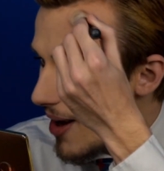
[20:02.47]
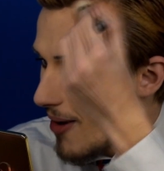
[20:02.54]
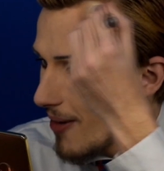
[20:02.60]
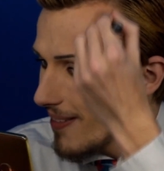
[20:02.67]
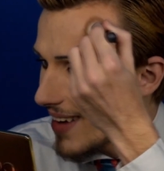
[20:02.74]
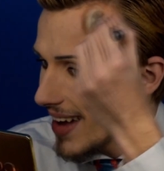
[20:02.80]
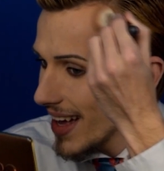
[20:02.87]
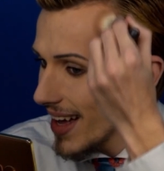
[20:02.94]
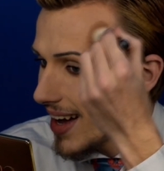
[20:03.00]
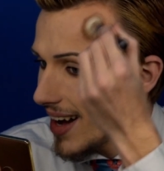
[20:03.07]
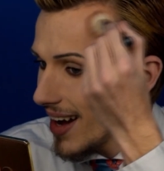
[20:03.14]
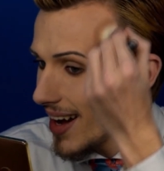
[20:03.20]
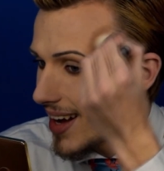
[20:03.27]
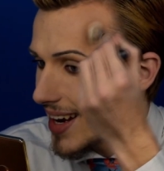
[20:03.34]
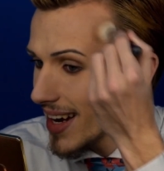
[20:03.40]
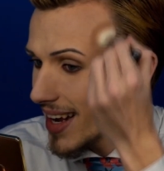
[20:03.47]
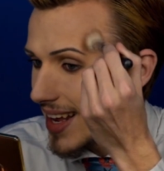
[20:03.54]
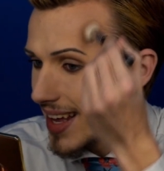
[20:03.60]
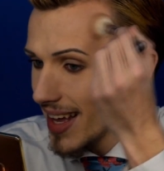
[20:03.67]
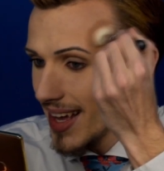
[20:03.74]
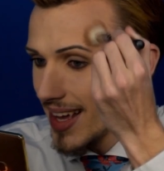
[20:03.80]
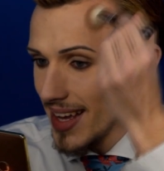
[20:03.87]
Oh my god.
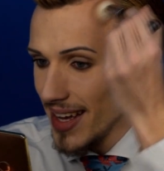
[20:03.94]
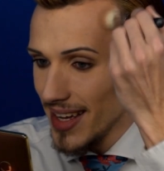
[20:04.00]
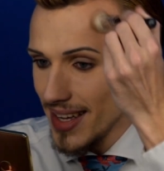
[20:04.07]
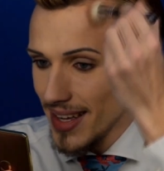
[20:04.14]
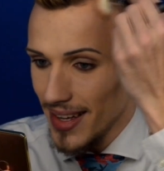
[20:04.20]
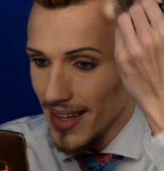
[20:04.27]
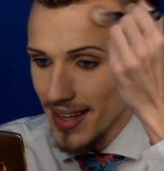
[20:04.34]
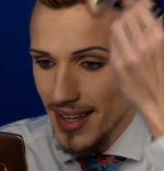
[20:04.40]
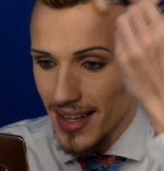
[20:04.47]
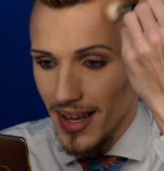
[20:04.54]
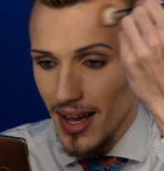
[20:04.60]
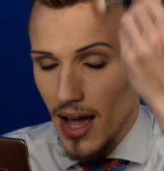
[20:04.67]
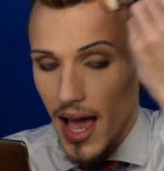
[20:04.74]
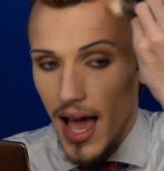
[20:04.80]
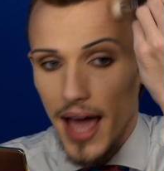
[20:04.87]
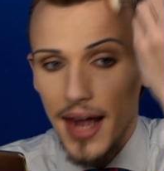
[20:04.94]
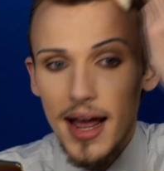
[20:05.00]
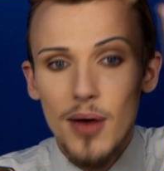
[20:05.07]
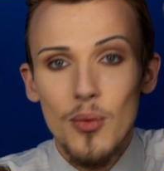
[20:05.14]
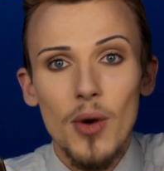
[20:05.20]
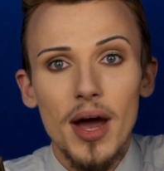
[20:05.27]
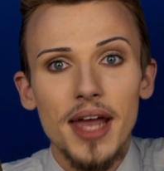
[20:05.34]
And
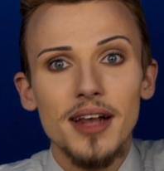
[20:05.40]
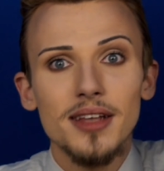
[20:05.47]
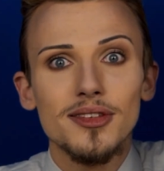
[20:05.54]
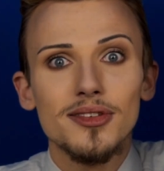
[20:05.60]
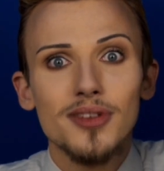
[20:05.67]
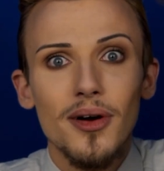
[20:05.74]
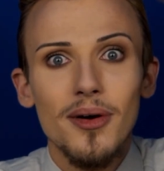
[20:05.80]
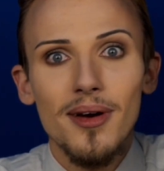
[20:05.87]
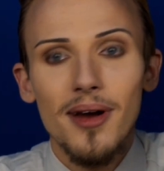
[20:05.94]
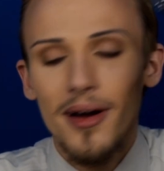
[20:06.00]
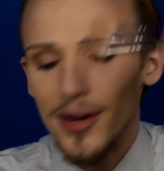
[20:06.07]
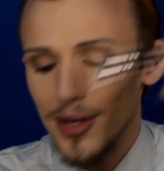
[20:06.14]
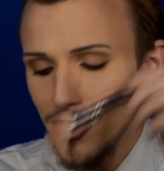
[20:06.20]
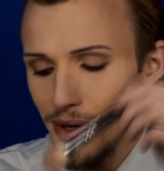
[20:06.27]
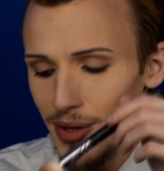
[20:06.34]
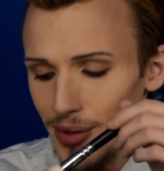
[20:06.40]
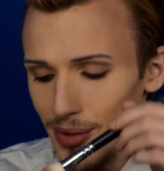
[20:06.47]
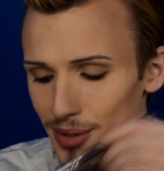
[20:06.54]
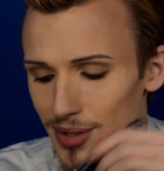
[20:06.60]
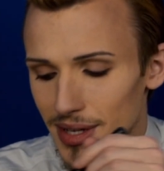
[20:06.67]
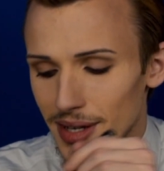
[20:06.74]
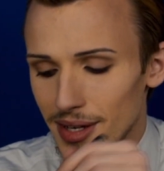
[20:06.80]
I waited so long to
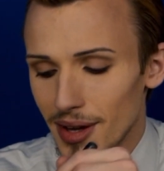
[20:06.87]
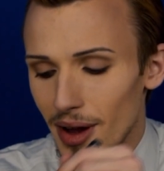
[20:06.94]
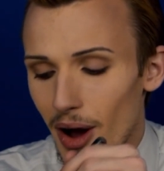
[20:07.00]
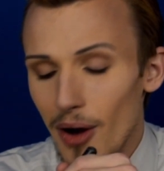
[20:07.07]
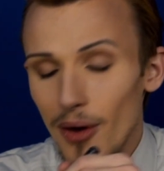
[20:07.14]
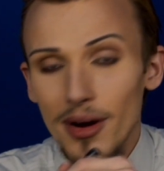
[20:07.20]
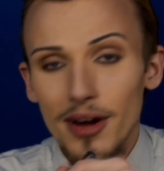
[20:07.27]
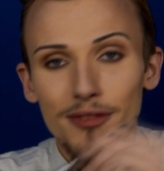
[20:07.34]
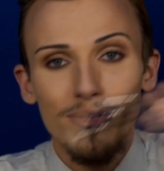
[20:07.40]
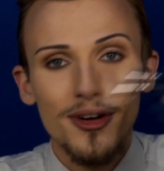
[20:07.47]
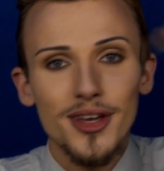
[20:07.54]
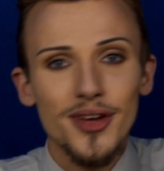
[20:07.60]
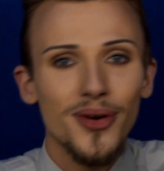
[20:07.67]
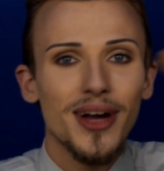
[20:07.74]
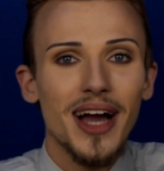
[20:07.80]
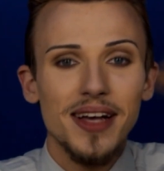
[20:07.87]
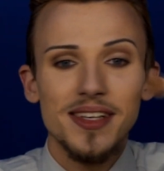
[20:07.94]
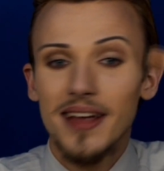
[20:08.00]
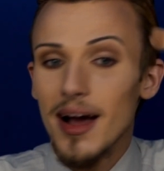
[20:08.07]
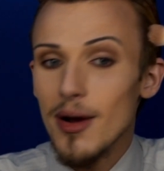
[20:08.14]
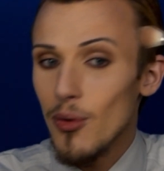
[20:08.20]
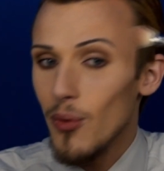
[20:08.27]
use it. Only for you
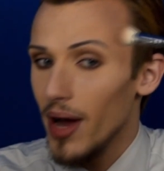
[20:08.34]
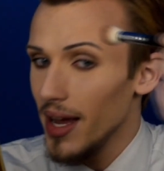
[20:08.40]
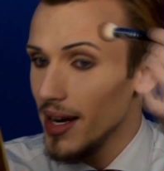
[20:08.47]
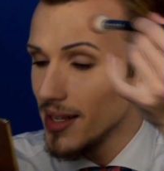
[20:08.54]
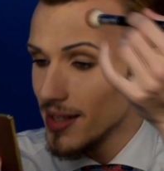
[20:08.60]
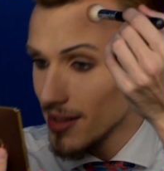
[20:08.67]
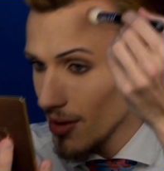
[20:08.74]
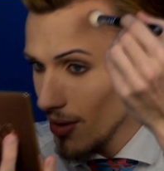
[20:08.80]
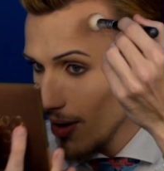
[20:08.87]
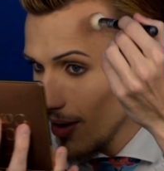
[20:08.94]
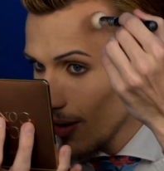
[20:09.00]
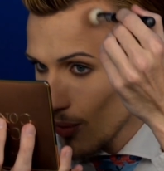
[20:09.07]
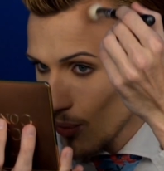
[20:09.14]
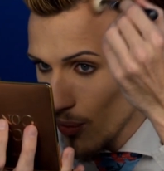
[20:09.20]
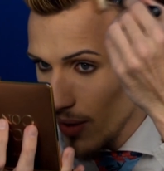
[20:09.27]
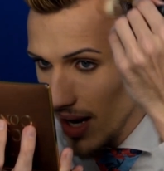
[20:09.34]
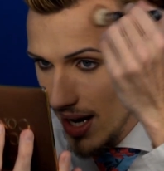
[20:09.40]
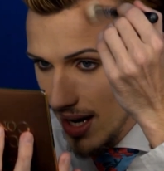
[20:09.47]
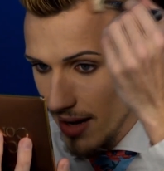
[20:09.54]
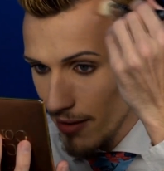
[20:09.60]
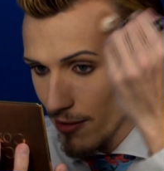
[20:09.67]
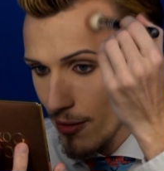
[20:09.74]
guys I waited so long.
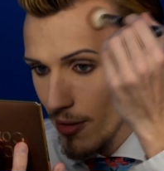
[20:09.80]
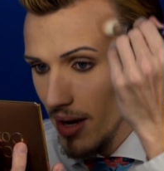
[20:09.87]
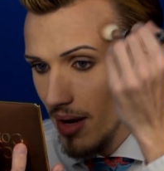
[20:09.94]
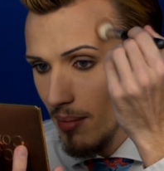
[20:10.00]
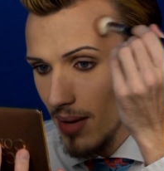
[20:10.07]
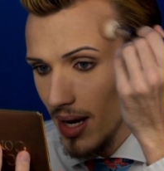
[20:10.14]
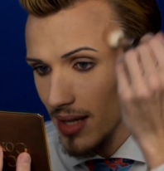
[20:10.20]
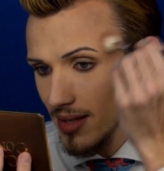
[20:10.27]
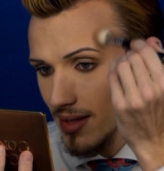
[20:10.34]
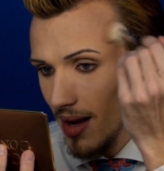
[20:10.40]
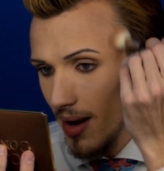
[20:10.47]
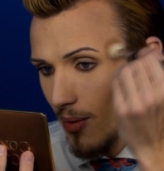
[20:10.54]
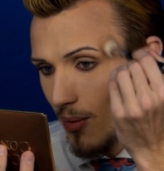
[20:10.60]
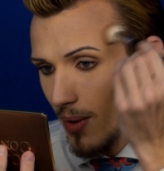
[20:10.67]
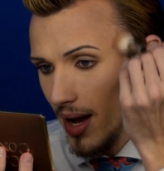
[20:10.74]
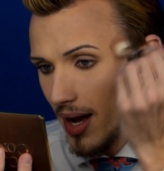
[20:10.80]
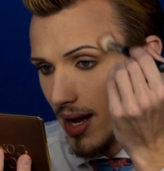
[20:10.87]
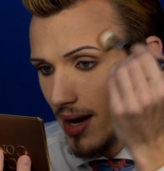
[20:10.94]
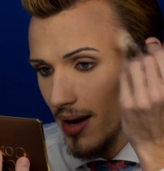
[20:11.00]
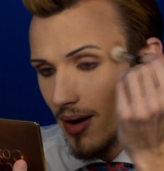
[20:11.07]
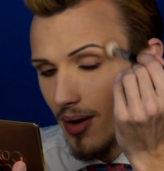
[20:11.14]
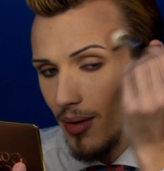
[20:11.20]
Really, 3 months I
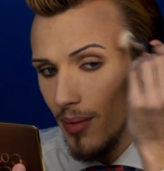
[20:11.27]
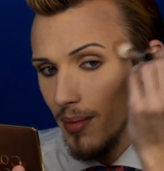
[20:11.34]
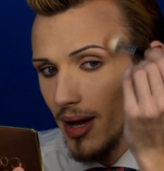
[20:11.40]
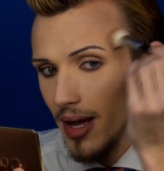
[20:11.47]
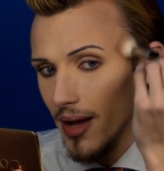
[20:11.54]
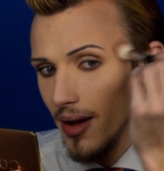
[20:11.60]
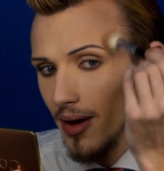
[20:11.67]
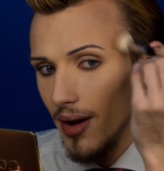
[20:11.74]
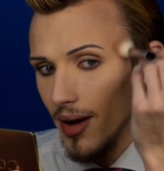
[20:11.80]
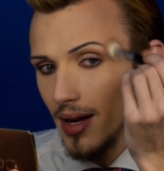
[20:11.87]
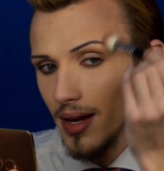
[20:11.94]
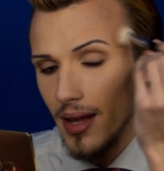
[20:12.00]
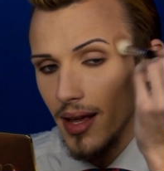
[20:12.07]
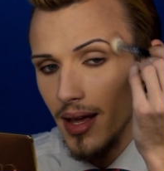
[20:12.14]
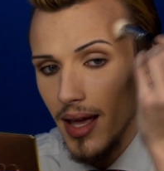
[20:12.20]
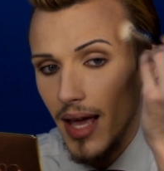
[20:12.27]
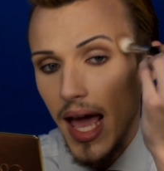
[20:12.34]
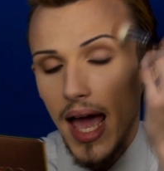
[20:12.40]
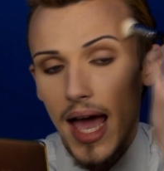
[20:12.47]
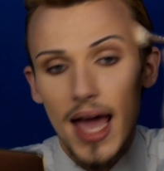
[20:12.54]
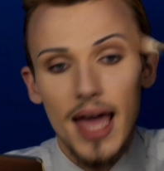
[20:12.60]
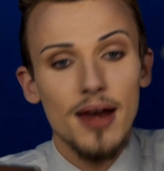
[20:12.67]
waited. Oh my god.
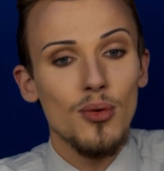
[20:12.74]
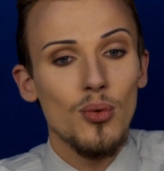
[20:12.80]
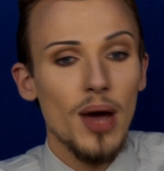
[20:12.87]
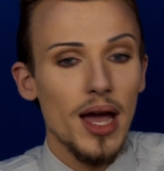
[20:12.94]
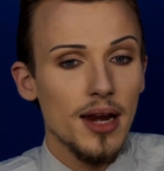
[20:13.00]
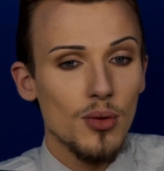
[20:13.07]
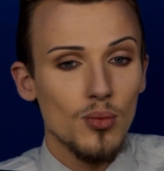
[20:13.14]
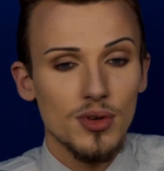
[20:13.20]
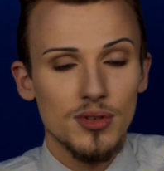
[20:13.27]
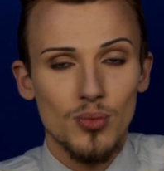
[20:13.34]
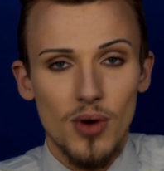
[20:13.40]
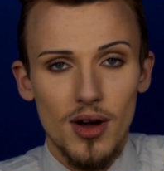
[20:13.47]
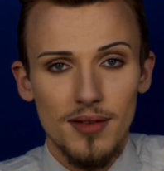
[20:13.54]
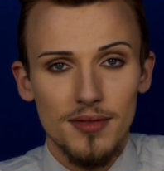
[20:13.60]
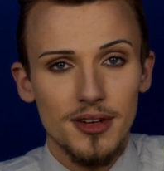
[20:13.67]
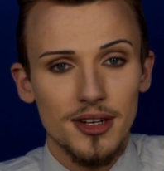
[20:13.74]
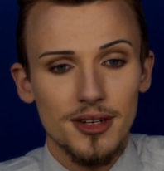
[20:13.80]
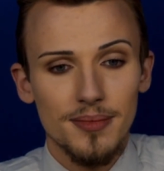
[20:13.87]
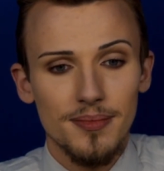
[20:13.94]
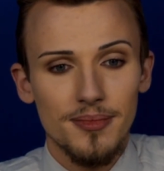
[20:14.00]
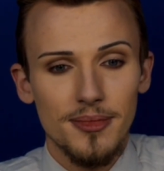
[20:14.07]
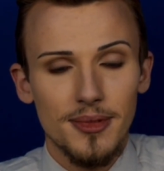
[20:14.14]
And the waiting was worth it.